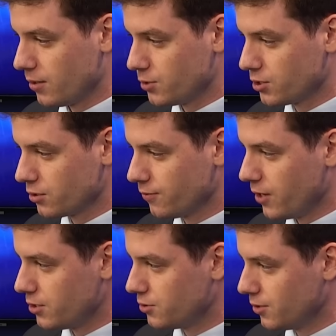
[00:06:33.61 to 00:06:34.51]
I'm still
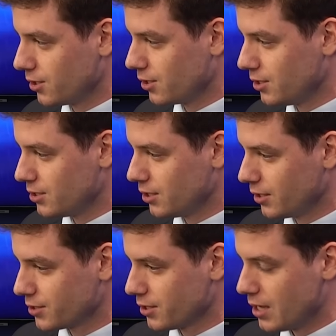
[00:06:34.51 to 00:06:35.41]
fine-tuning the
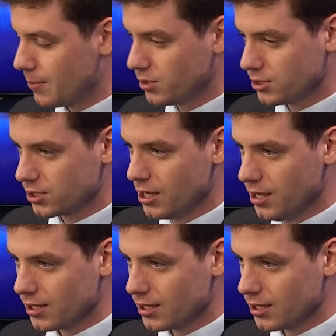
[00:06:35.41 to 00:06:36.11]
details on that, but just